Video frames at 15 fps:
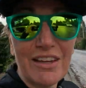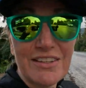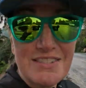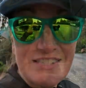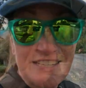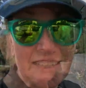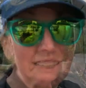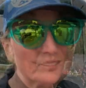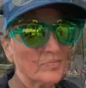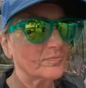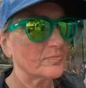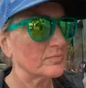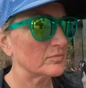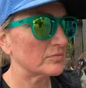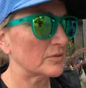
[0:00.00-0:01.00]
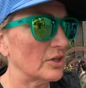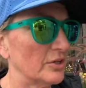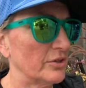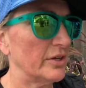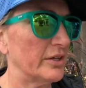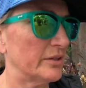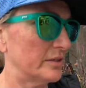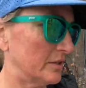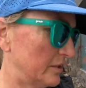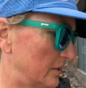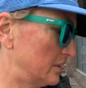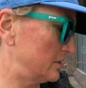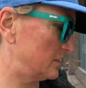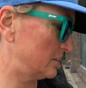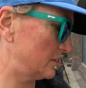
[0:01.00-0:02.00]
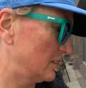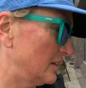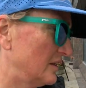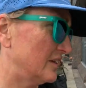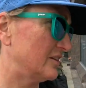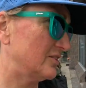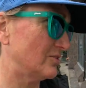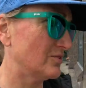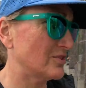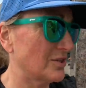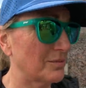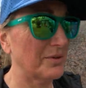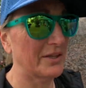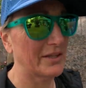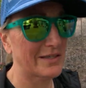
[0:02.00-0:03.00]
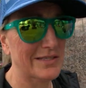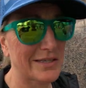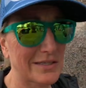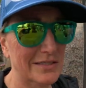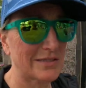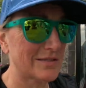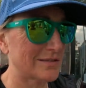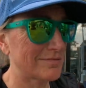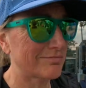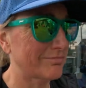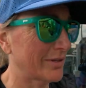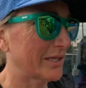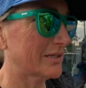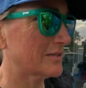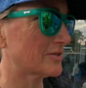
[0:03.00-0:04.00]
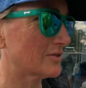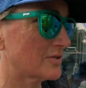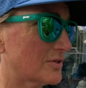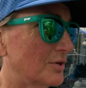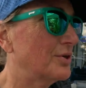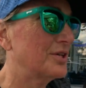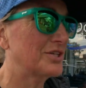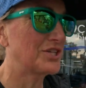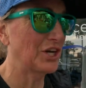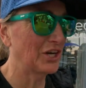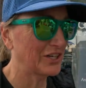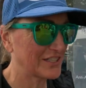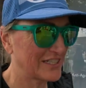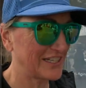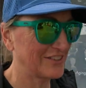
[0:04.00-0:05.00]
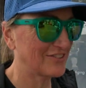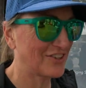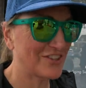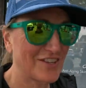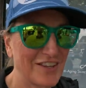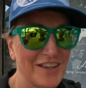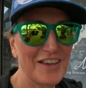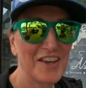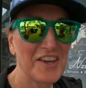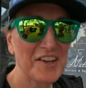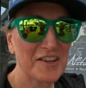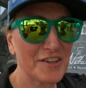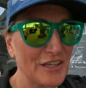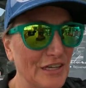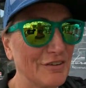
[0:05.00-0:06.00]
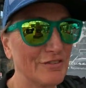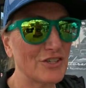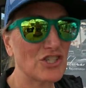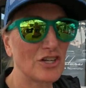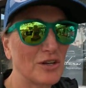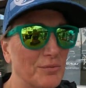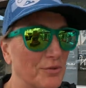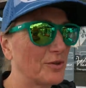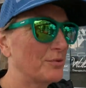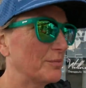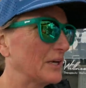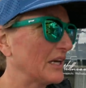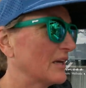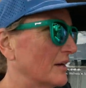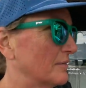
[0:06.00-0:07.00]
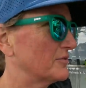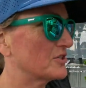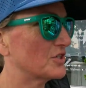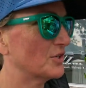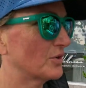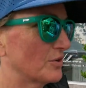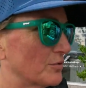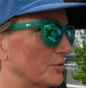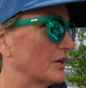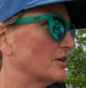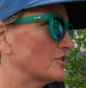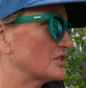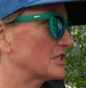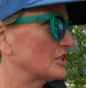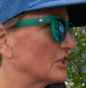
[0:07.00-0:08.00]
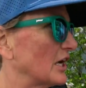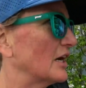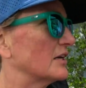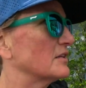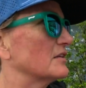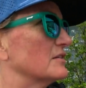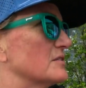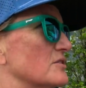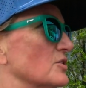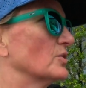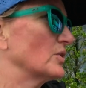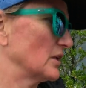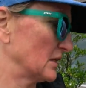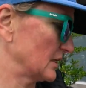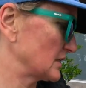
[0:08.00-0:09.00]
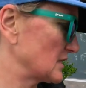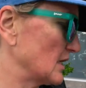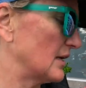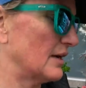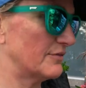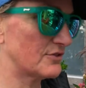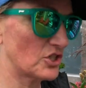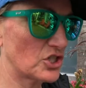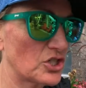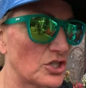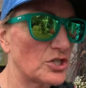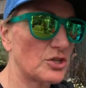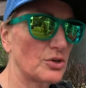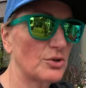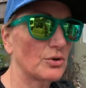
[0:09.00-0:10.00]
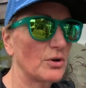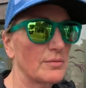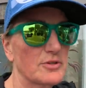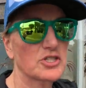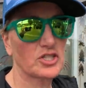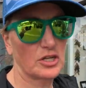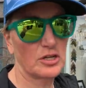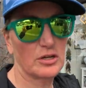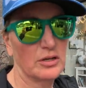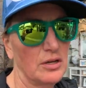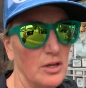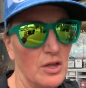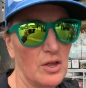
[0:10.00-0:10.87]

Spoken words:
see you down there. All right, it'll only take me like 6 minutes or so to jog down to the coffee shop where they're meeting up. There's no other runners there yet. It's only like 10 after, so I'm just gonna